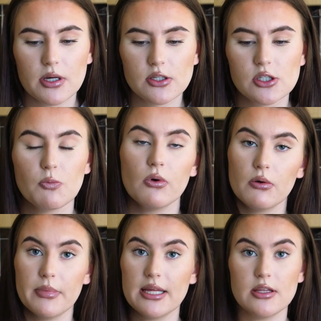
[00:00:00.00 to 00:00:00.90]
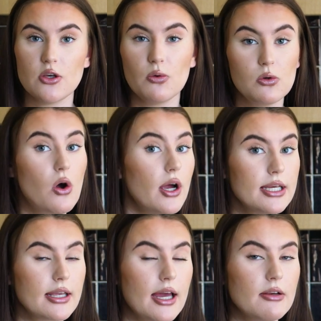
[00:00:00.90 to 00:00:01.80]
which will mean that you're not
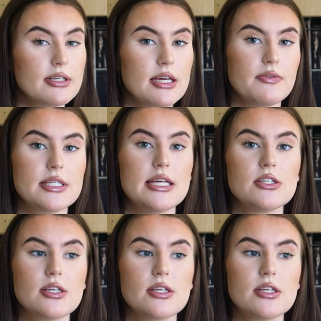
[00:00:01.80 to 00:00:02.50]
in a calorie deficit.